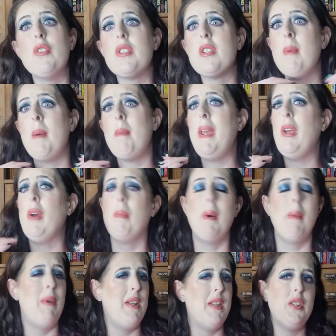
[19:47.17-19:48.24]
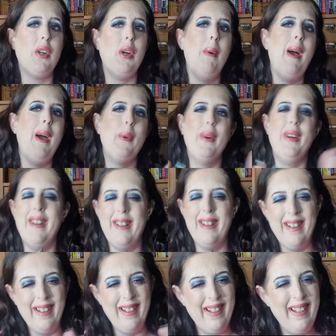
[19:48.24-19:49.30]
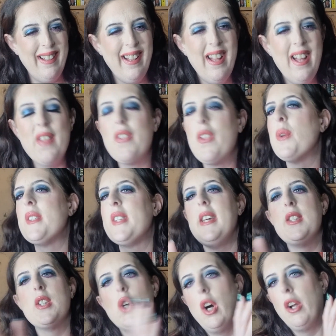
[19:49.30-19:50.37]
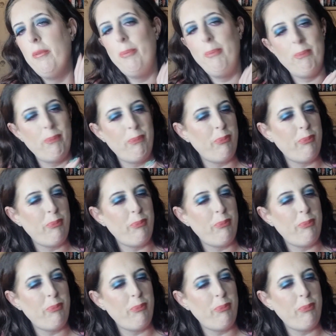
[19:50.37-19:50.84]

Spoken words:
here, I've just done my makeup, I'm ready to go out. Those days are